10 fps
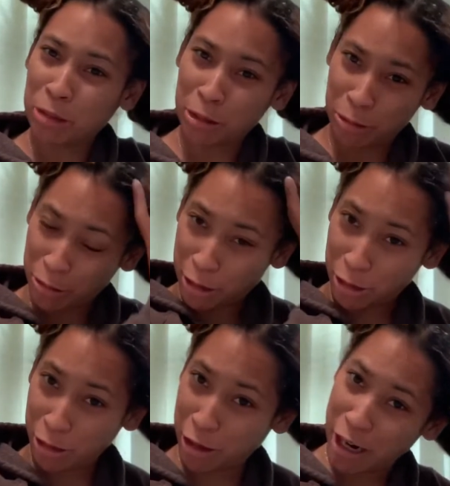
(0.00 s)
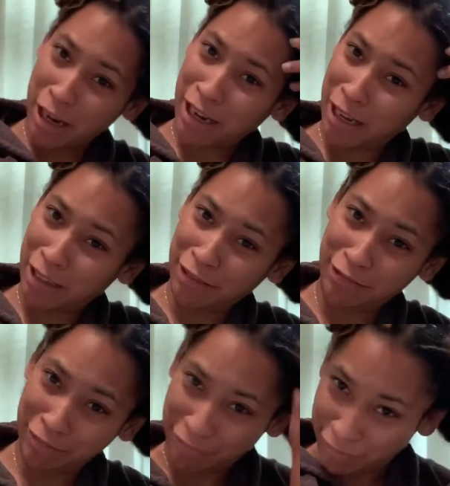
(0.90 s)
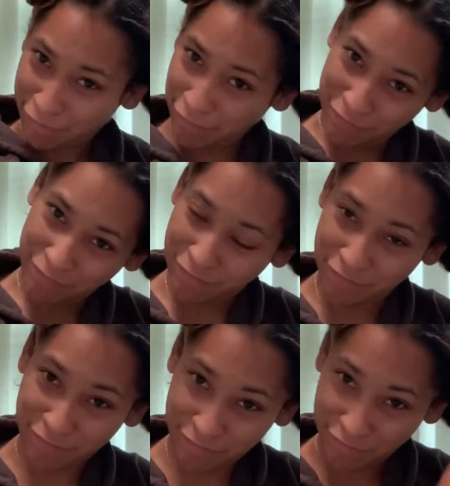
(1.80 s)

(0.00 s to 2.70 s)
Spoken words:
Oh, my hair, poor hair.